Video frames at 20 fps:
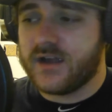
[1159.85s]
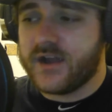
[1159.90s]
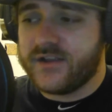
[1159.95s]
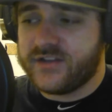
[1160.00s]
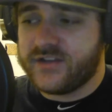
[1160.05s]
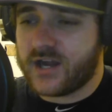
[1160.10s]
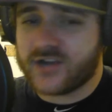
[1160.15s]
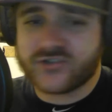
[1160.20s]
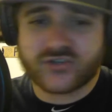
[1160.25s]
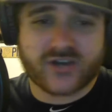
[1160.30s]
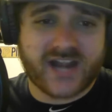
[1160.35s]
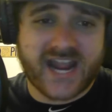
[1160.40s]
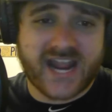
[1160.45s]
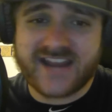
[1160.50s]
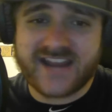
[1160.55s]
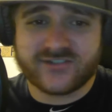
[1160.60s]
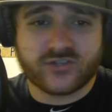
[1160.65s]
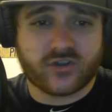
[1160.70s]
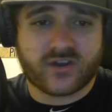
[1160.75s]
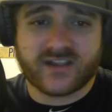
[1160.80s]
DeAndre
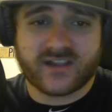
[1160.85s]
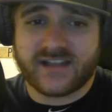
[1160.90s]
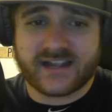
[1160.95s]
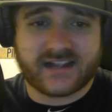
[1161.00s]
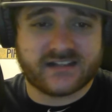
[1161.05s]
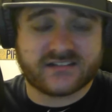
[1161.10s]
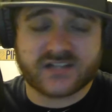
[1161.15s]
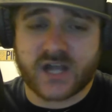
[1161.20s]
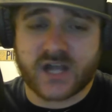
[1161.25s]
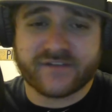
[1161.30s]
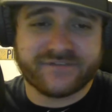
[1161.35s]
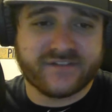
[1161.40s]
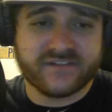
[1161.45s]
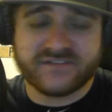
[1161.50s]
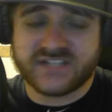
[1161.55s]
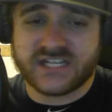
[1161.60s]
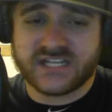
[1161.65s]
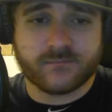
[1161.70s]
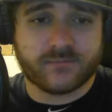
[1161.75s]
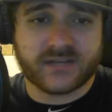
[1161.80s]
Ayton's looking like a top
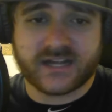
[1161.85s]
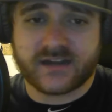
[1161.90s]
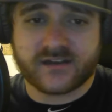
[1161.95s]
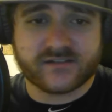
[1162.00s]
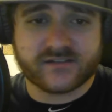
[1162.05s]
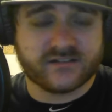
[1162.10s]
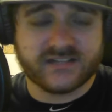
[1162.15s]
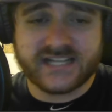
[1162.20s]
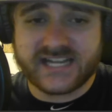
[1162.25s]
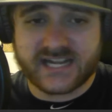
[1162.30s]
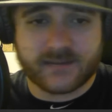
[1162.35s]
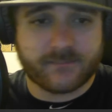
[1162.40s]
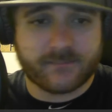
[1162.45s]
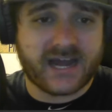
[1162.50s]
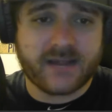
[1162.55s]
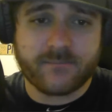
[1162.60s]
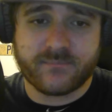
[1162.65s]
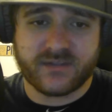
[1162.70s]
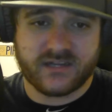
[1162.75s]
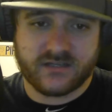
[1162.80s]
15 player in the league, in
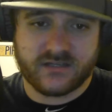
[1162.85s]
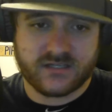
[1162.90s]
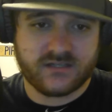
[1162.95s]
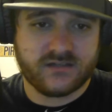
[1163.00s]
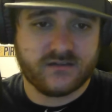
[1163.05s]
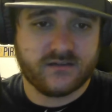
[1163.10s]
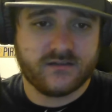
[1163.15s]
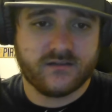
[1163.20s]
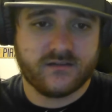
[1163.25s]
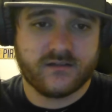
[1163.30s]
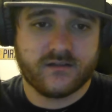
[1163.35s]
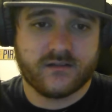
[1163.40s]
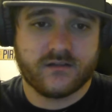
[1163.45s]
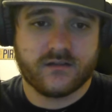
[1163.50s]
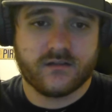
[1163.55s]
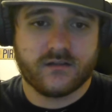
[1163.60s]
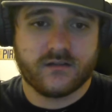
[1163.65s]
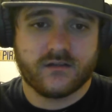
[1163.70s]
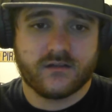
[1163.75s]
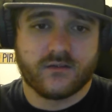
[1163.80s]
my opinion,
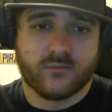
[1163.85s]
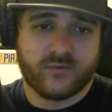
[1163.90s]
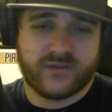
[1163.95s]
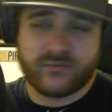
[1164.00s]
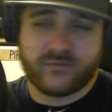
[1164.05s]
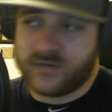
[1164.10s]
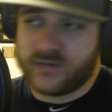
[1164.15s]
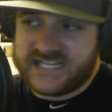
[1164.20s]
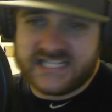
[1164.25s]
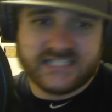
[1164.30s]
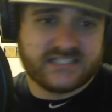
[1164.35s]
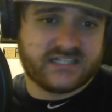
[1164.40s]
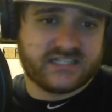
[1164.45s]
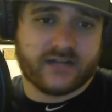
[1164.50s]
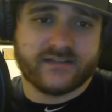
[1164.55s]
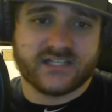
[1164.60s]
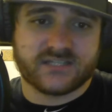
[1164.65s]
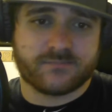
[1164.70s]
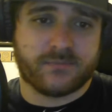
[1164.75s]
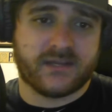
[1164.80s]
with what he's
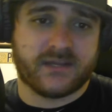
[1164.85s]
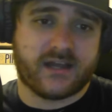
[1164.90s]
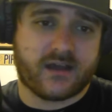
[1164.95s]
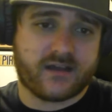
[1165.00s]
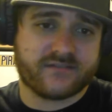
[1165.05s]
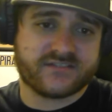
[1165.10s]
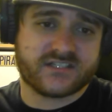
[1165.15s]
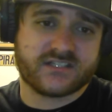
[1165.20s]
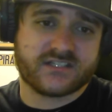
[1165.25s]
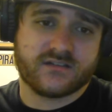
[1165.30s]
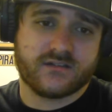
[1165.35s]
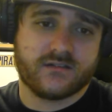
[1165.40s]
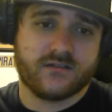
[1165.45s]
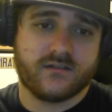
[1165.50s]
done this playoffs.